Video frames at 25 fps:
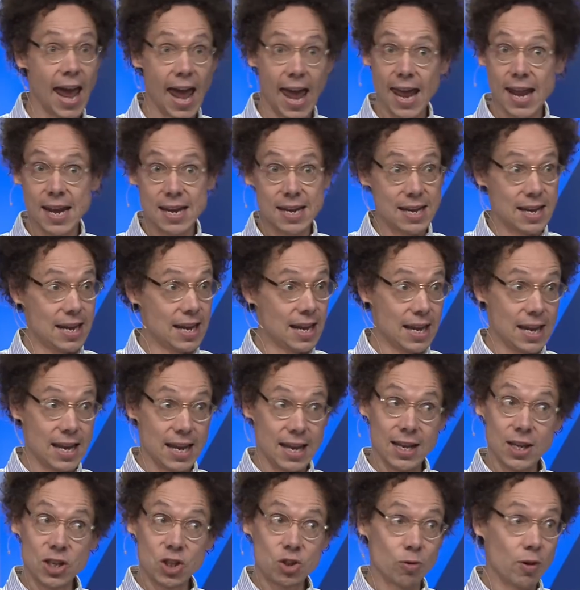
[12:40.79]
and
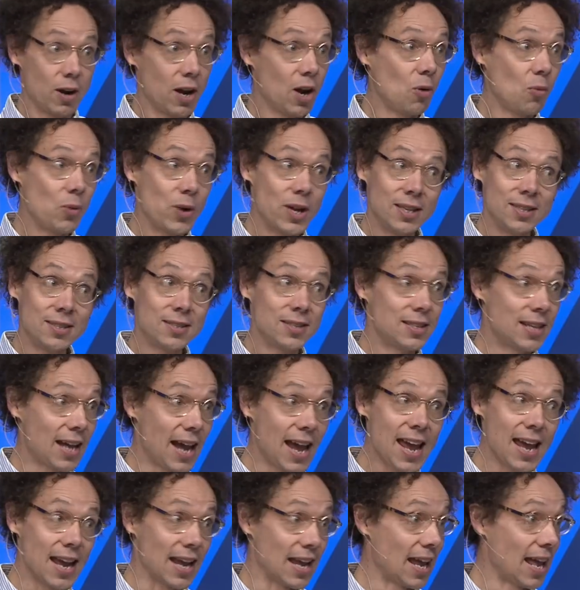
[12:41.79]
Israel wins the
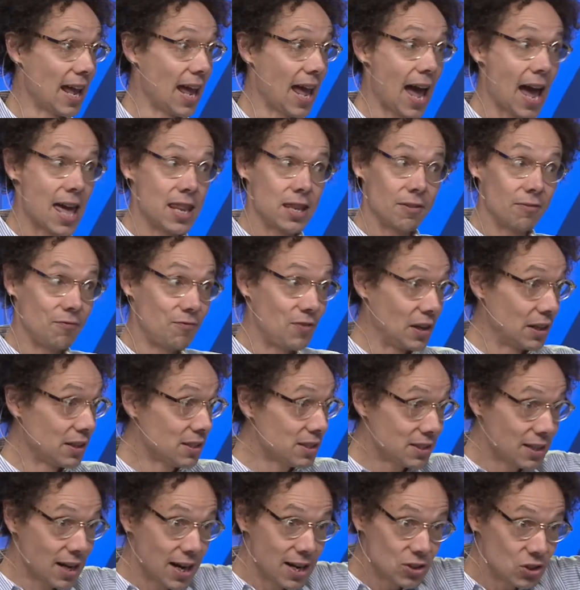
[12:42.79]
day, and the
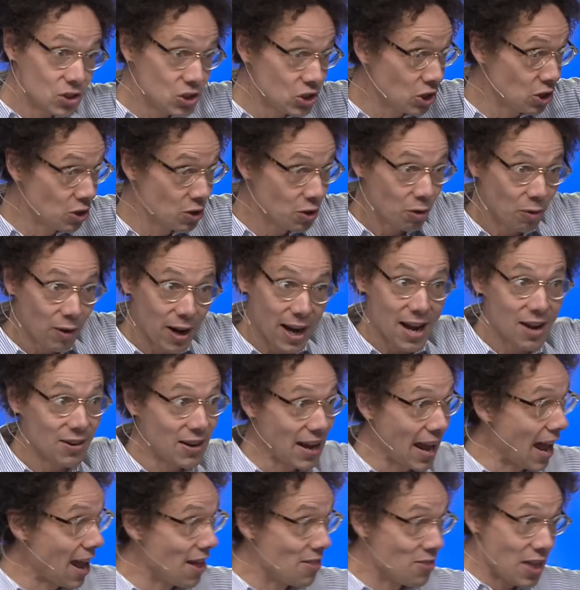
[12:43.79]
Philistines turn
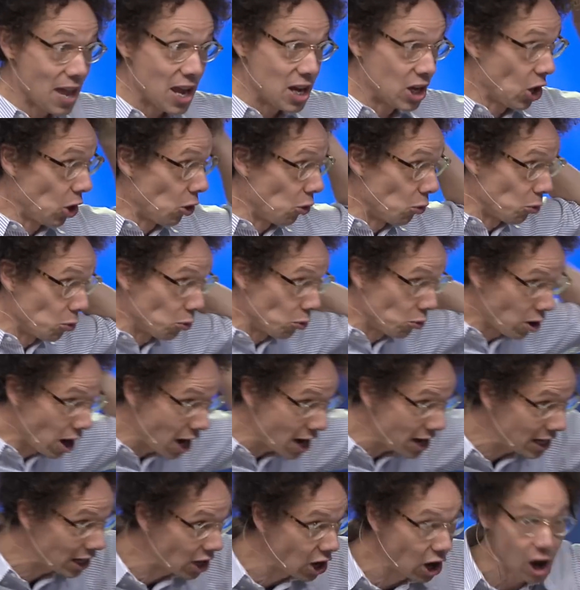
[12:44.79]
around and they go
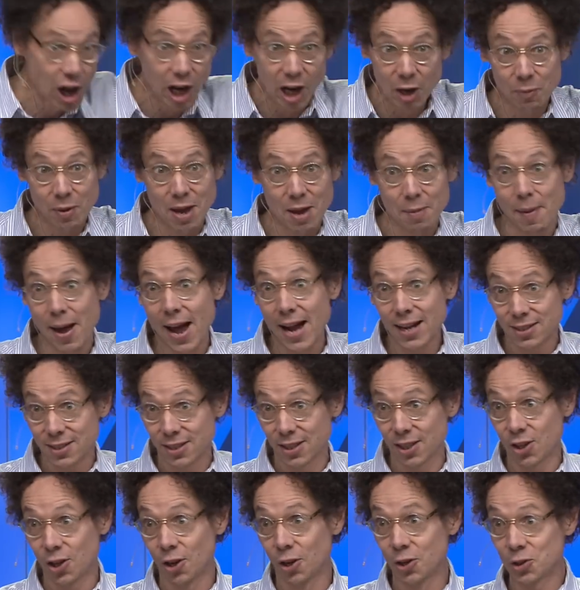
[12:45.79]
running all the way back
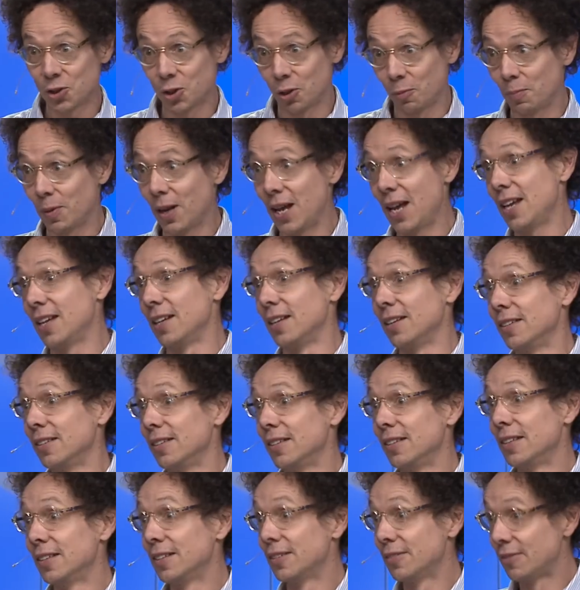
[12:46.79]
to the coastal plain,
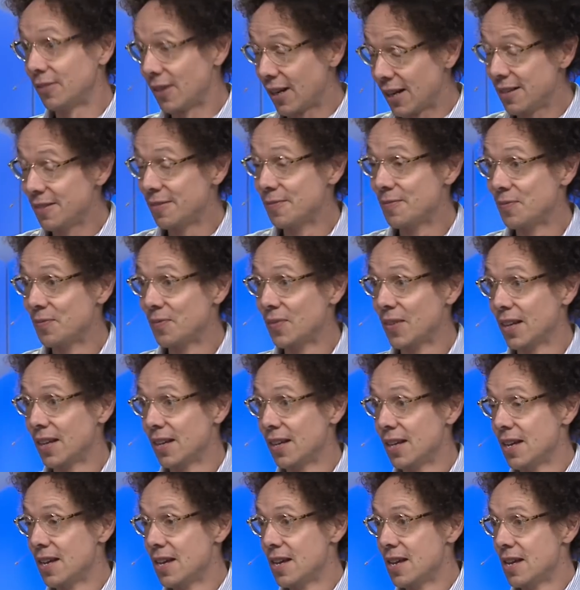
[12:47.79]
right?
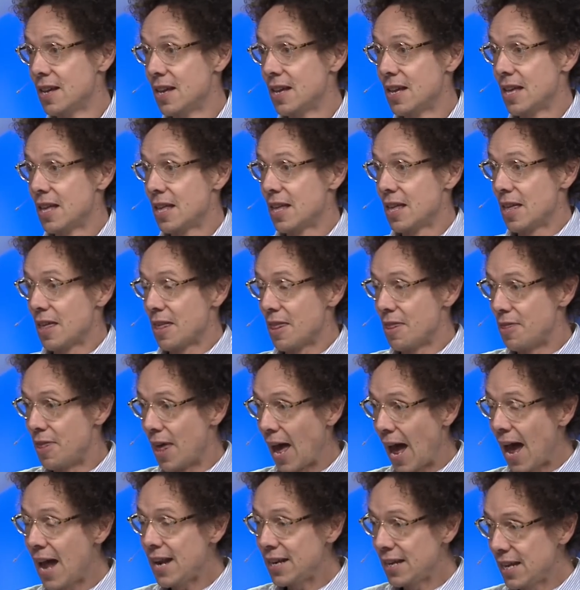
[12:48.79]

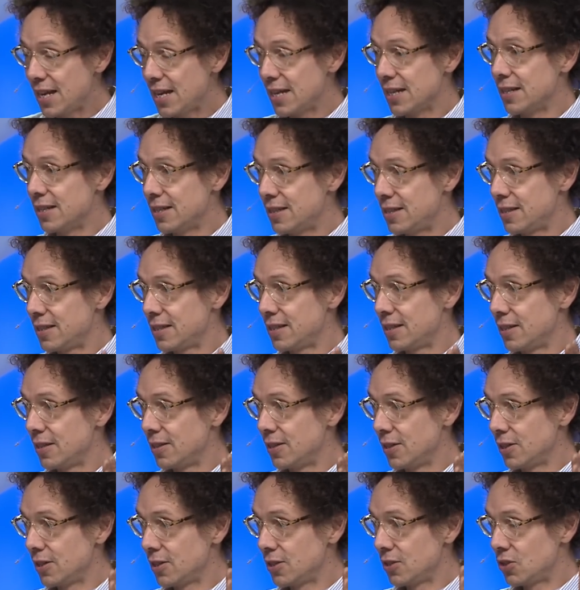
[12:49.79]
That is
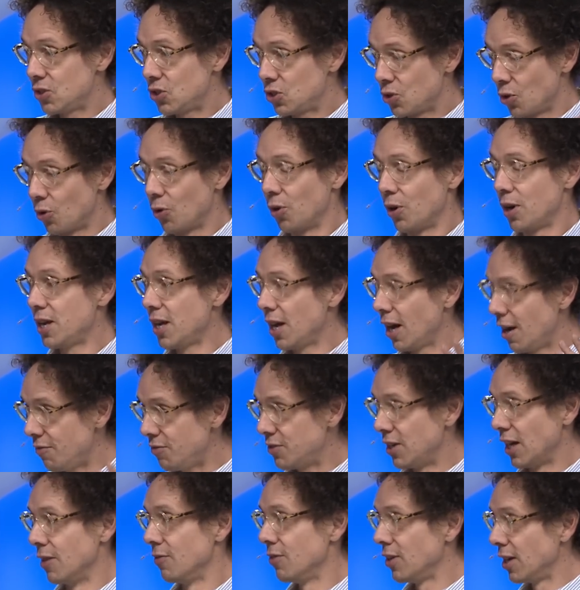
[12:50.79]
the story
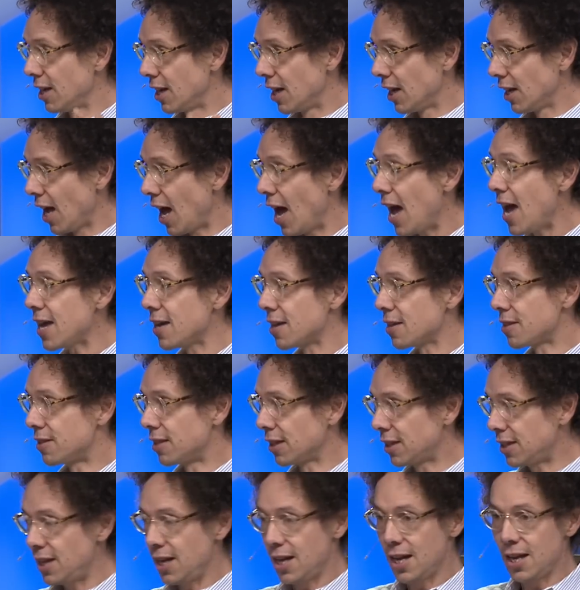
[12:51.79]
of David and Goliath.
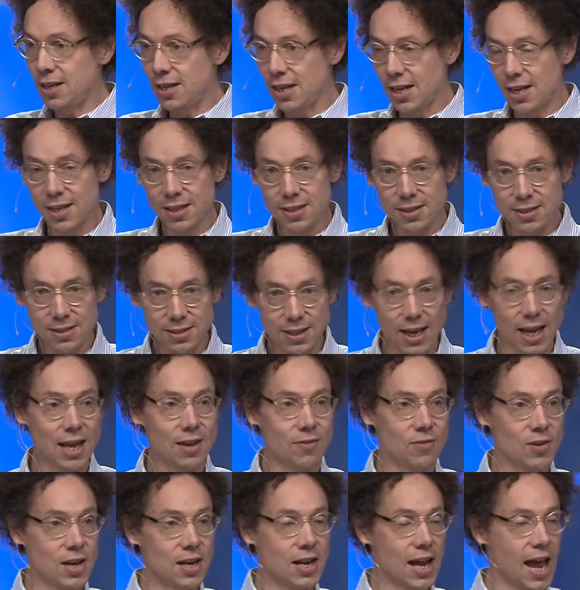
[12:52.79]
The kid is
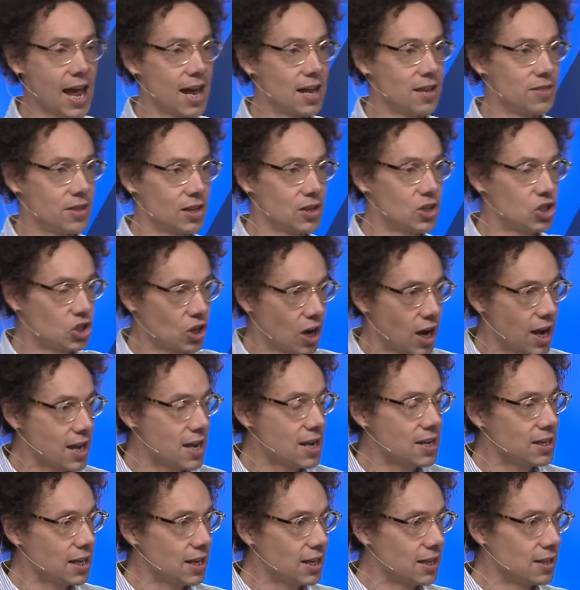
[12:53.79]
David and the
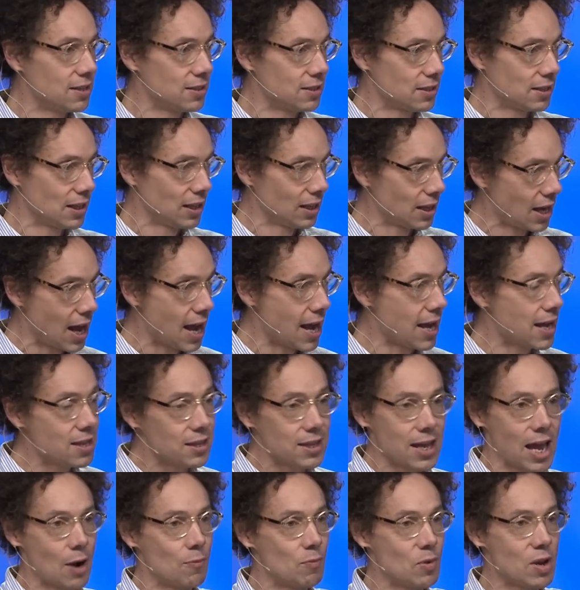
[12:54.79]
giant is
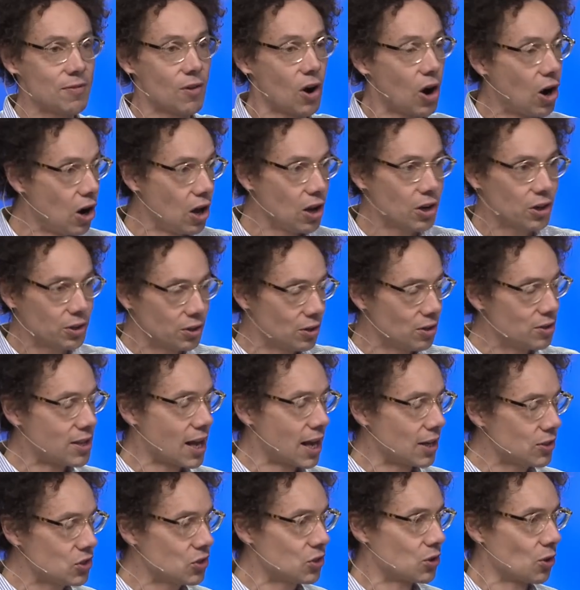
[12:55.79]
Goliath, and we've all heard
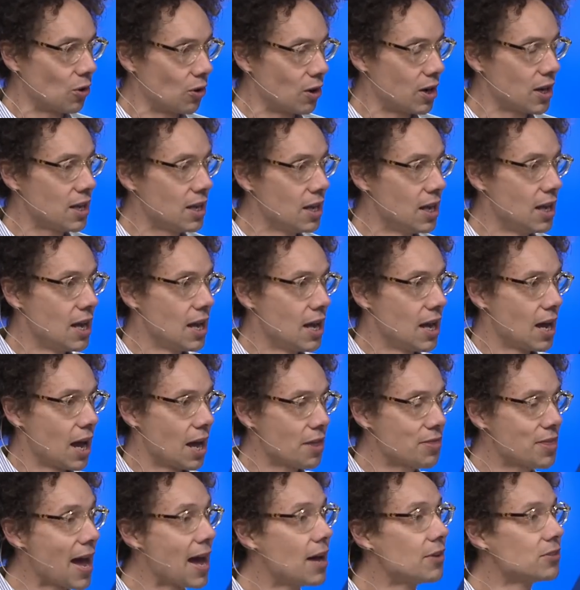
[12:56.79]
that story
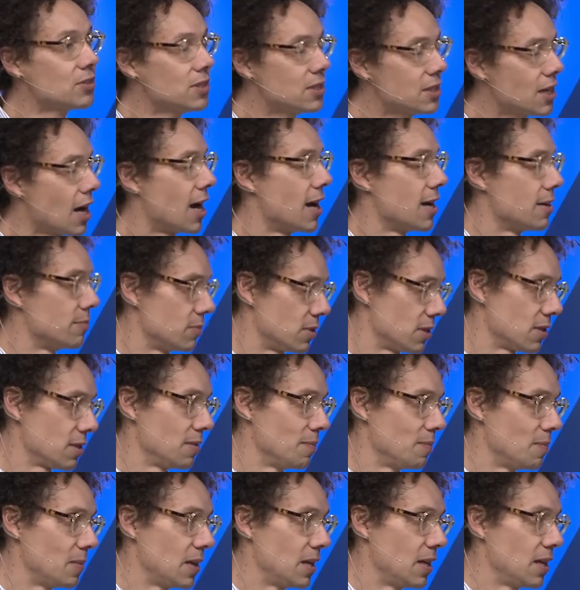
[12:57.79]
1,000 times.
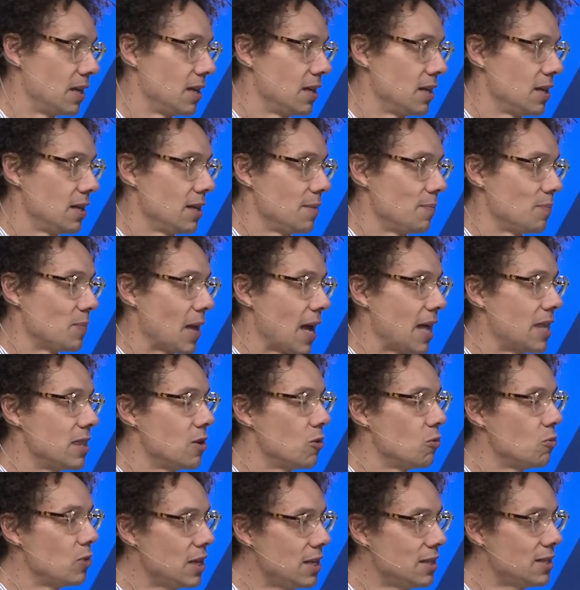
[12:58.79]

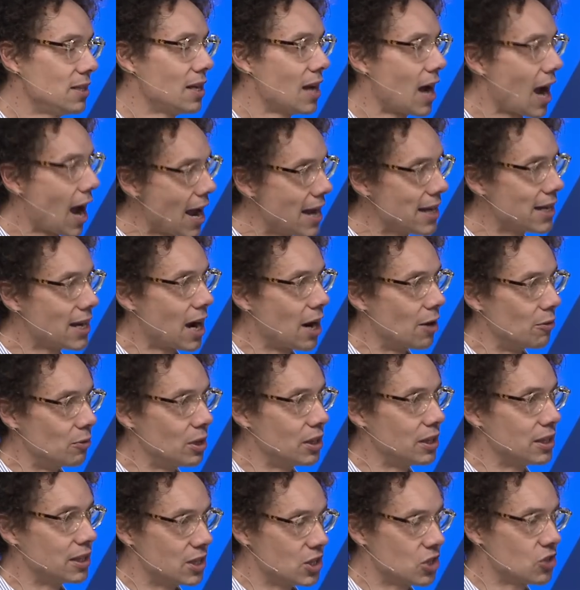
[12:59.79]
And the reason I got
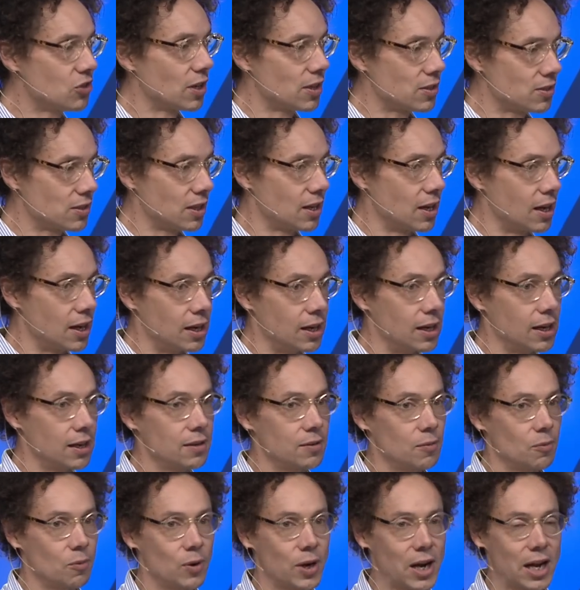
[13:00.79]
really interested in
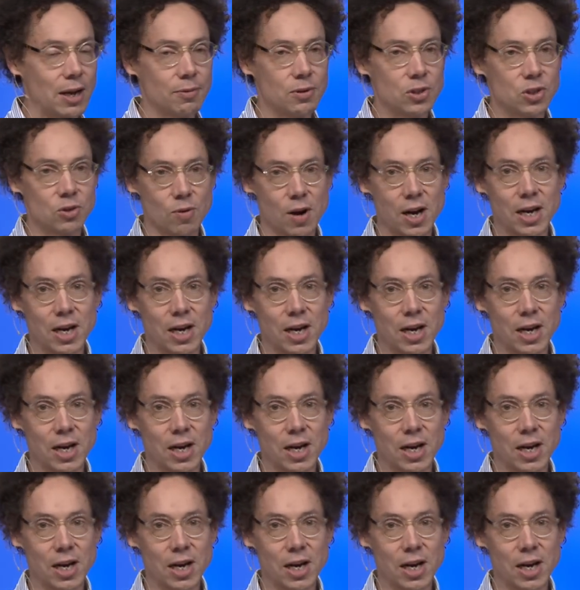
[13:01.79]
it when I was